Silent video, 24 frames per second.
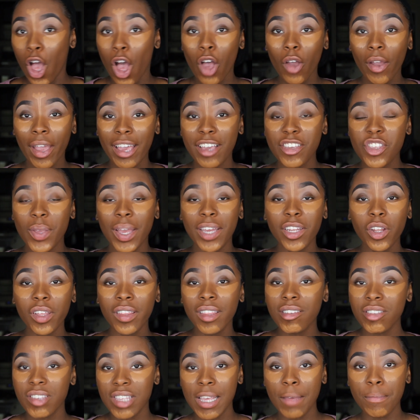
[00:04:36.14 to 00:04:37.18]
Okay, so I know
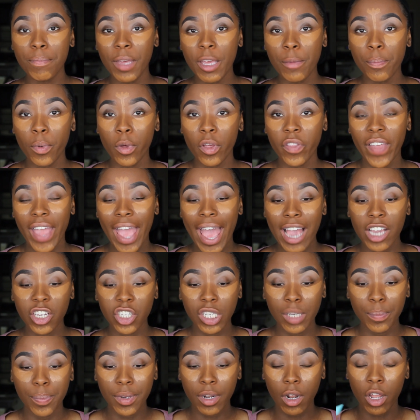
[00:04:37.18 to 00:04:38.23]
that some people, they
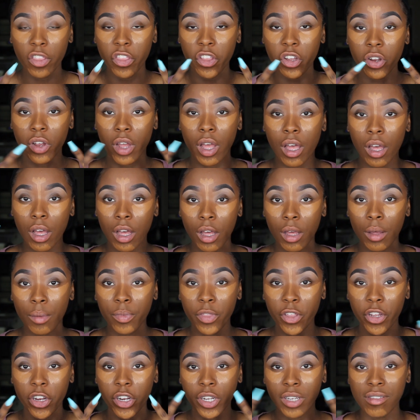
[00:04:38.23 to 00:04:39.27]
actually put on their, um,
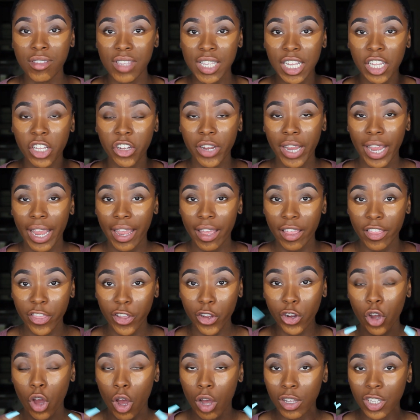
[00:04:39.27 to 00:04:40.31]
their concealer and
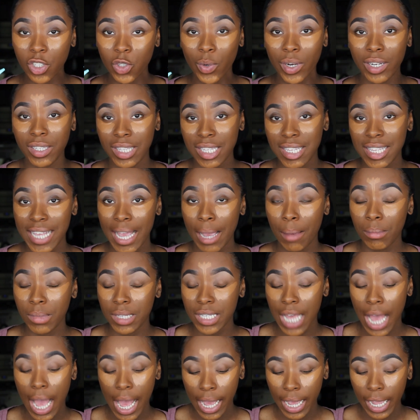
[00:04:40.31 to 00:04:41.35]
their contour at the same
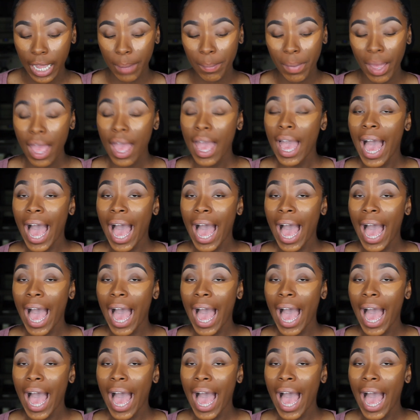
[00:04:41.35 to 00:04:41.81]
time.